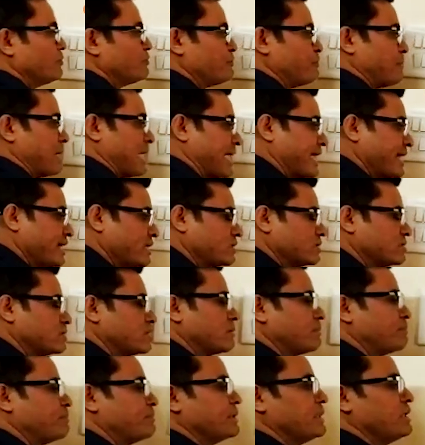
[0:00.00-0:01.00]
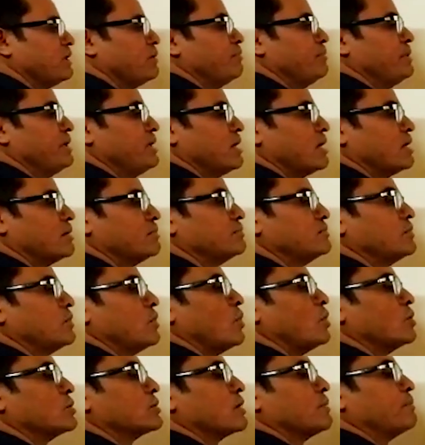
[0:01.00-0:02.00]
Find the
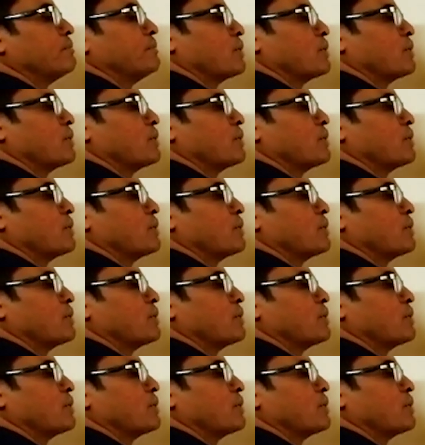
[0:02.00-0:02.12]
premium on a